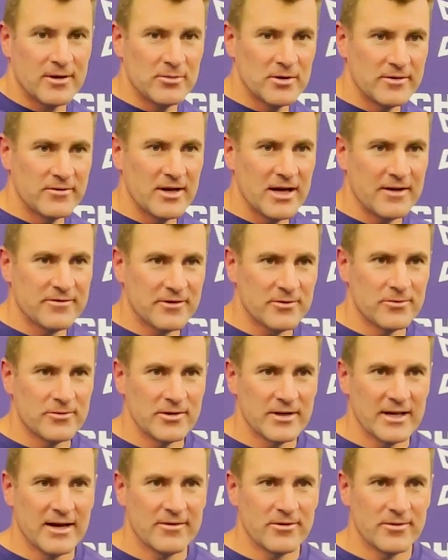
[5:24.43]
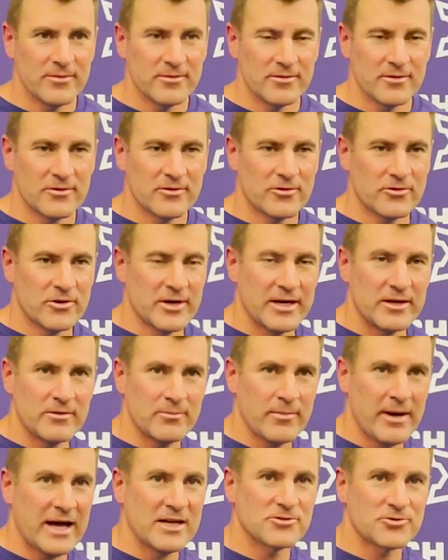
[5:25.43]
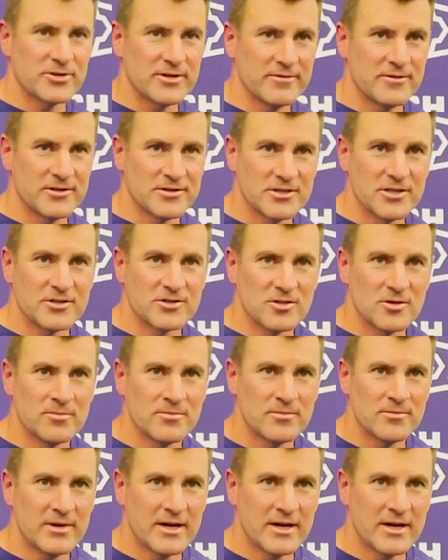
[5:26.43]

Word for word: I believe you have to really have a great mastery of the system,